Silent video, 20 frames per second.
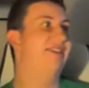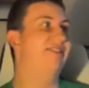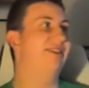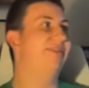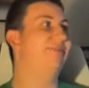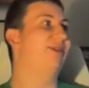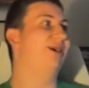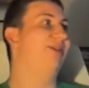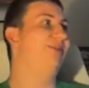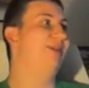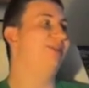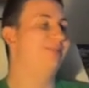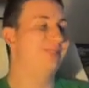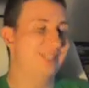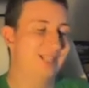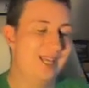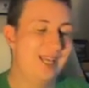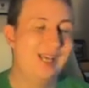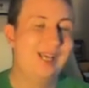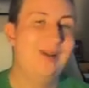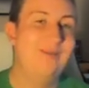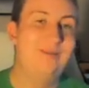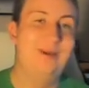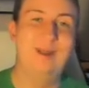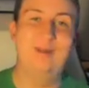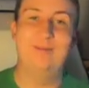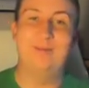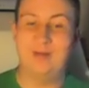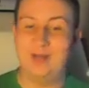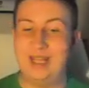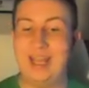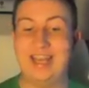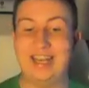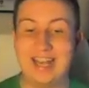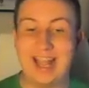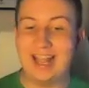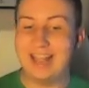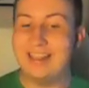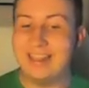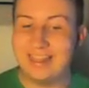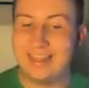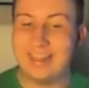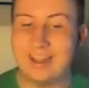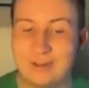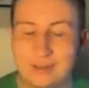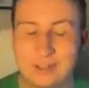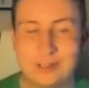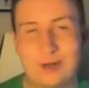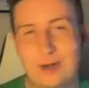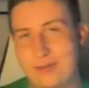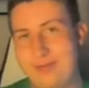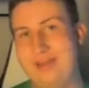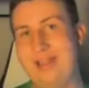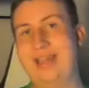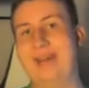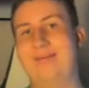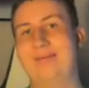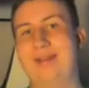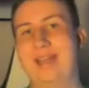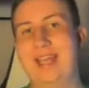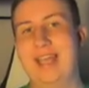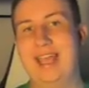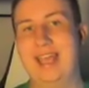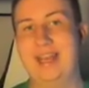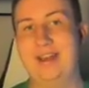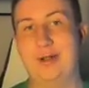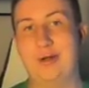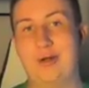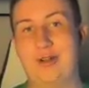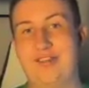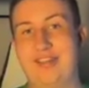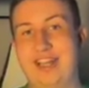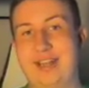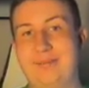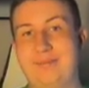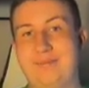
any problems. But yeah, 9,000 RPM in a Corvette.